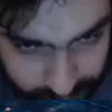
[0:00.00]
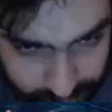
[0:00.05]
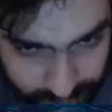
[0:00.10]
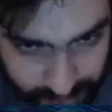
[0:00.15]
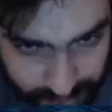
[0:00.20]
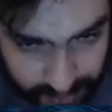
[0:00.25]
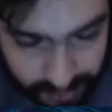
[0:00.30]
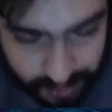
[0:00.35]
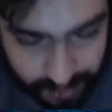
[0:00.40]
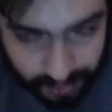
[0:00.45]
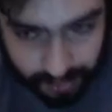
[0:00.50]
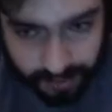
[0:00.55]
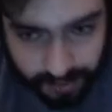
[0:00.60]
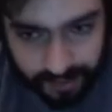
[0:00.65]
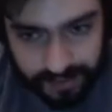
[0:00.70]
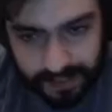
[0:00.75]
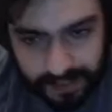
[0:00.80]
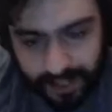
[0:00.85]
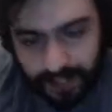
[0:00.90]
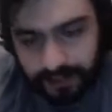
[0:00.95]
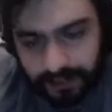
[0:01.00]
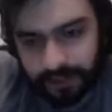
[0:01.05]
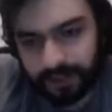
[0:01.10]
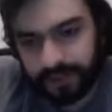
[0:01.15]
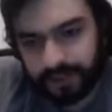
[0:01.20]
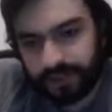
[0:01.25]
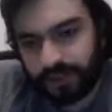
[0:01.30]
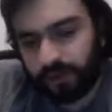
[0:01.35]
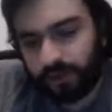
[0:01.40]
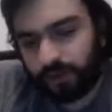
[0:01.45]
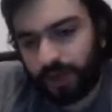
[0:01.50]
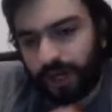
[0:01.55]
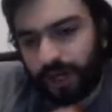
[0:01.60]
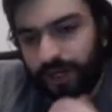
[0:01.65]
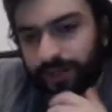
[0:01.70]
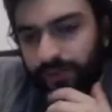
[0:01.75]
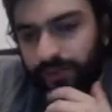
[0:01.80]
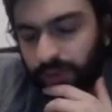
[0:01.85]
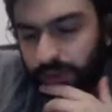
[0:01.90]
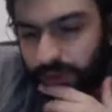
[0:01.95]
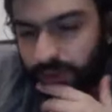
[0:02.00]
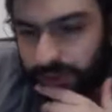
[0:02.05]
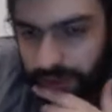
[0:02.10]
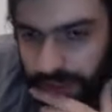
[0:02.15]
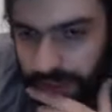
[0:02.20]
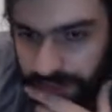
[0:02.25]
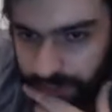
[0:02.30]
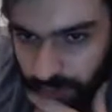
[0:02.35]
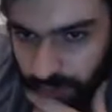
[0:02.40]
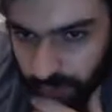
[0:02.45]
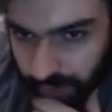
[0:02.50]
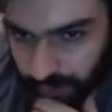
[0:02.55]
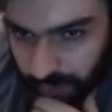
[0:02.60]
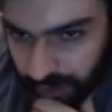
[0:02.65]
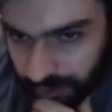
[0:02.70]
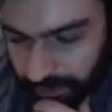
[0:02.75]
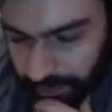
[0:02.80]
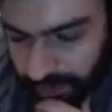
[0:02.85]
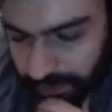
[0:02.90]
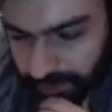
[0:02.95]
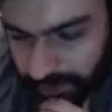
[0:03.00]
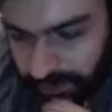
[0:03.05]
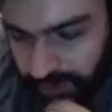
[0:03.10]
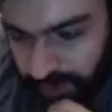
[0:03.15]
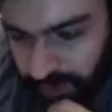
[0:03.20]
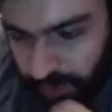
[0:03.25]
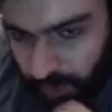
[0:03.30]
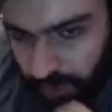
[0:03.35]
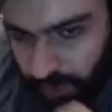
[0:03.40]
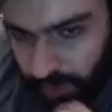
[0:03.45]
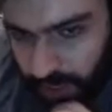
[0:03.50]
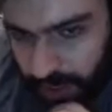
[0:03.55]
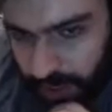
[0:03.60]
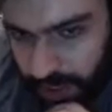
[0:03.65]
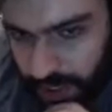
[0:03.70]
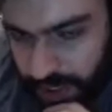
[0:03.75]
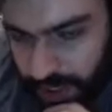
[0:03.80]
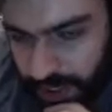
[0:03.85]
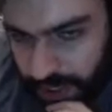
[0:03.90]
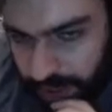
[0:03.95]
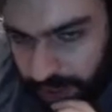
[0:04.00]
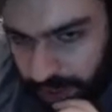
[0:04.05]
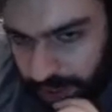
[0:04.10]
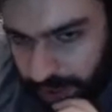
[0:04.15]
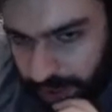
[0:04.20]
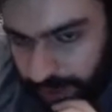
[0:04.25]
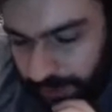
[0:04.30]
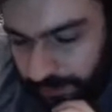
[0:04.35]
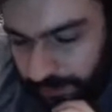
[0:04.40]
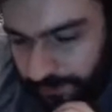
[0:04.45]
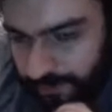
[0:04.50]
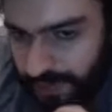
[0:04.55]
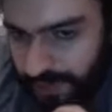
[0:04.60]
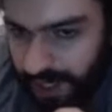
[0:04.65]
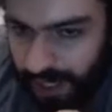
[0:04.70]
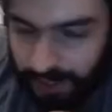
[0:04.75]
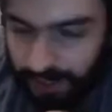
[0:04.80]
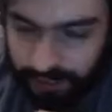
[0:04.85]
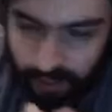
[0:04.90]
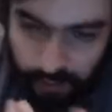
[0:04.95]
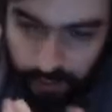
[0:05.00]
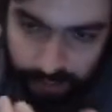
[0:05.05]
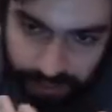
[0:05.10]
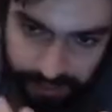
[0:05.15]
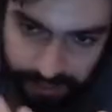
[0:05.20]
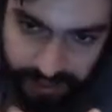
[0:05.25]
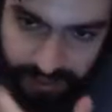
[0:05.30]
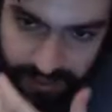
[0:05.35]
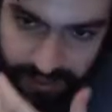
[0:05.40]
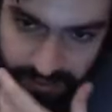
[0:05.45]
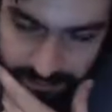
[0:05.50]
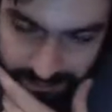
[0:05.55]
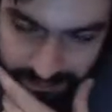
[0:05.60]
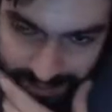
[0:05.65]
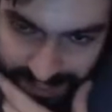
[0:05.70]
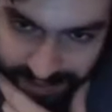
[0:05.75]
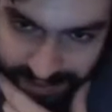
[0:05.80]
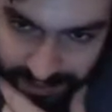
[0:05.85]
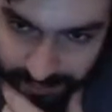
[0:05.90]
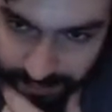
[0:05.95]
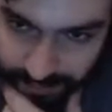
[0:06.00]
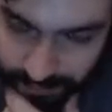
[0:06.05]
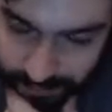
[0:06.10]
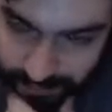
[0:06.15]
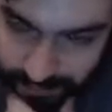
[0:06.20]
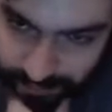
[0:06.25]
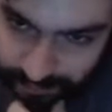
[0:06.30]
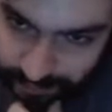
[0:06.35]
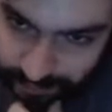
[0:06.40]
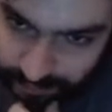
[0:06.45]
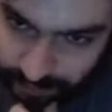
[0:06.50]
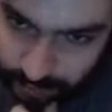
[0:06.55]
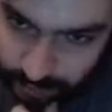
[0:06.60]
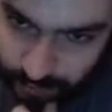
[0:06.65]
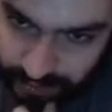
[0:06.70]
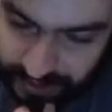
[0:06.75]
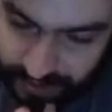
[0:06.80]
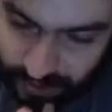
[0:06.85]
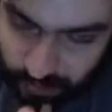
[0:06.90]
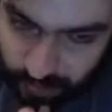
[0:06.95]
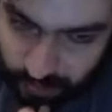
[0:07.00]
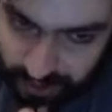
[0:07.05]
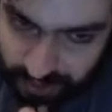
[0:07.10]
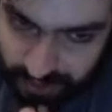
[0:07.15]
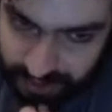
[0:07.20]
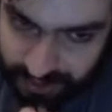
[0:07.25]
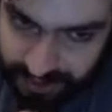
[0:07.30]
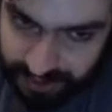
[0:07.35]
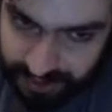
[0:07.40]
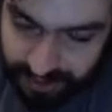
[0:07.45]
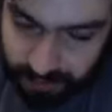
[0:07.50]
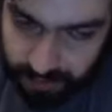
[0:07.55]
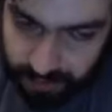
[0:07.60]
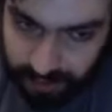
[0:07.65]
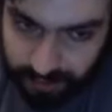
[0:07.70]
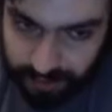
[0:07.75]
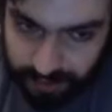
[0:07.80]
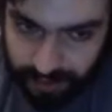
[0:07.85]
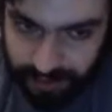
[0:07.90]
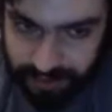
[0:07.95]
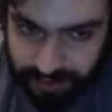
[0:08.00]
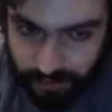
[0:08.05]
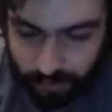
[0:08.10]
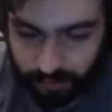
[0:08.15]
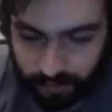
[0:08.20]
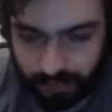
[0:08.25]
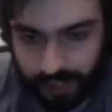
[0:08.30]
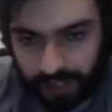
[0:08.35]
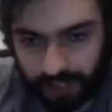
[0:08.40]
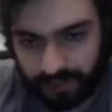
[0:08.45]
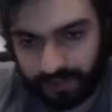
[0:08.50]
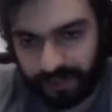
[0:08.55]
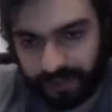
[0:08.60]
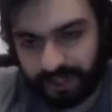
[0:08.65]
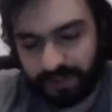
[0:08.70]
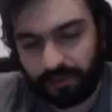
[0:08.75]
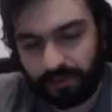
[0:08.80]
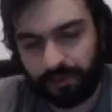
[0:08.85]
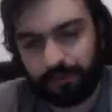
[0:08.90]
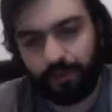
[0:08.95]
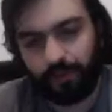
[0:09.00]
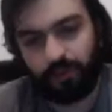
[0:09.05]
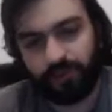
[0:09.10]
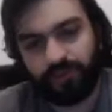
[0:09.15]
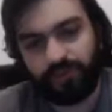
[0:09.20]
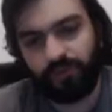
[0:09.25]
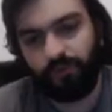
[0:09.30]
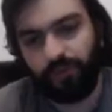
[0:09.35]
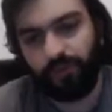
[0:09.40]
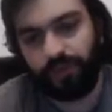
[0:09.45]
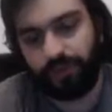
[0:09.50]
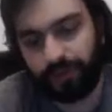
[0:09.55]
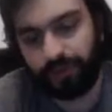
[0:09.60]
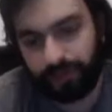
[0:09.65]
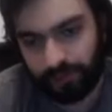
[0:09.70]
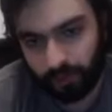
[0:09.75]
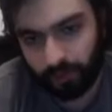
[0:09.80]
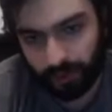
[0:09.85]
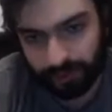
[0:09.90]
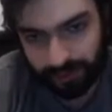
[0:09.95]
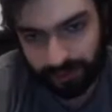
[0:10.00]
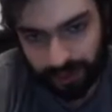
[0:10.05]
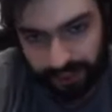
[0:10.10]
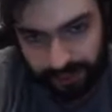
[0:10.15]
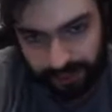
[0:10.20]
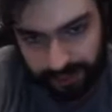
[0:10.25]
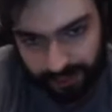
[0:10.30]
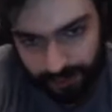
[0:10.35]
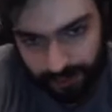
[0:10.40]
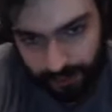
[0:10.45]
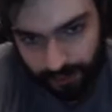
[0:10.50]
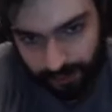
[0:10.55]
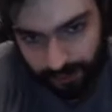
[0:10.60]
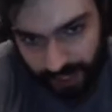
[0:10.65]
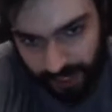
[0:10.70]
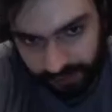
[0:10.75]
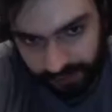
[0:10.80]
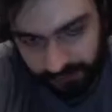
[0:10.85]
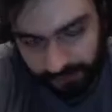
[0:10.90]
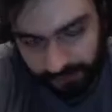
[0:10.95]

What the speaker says: yeah, exactly. So I don't want people to. I don't think person will reasonably think any reasonable person will think that.